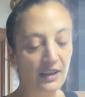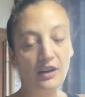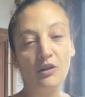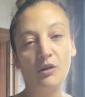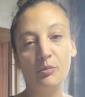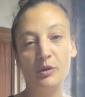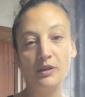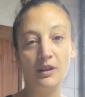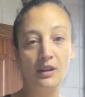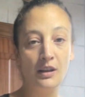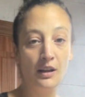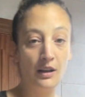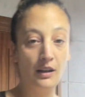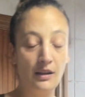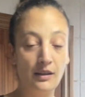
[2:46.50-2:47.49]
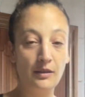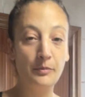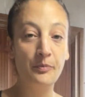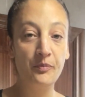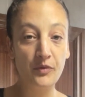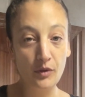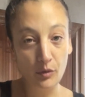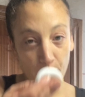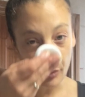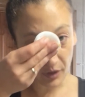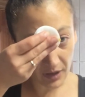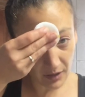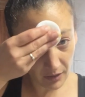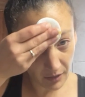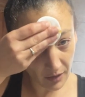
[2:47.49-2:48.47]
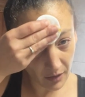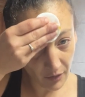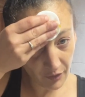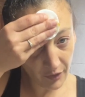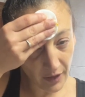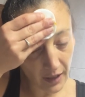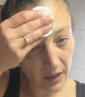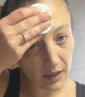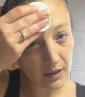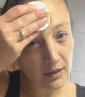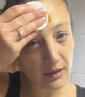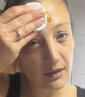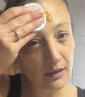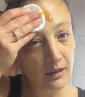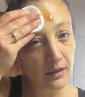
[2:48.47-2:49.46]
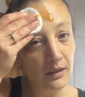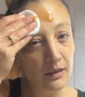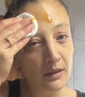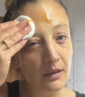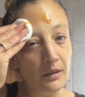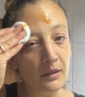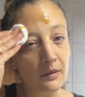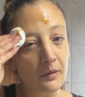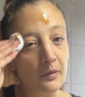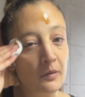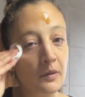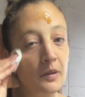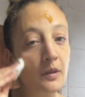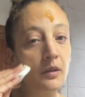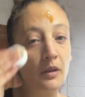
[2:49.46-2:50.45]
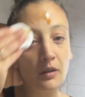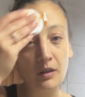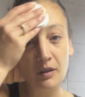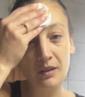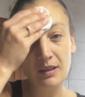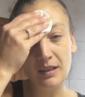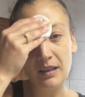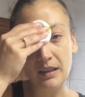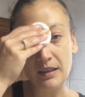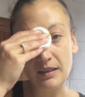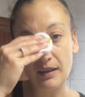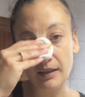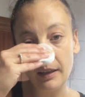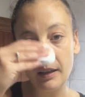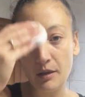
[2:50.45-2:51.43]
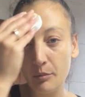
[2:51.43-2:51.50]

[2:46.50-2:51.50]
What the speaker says: come to put it on your face. So you're gonna see it's a little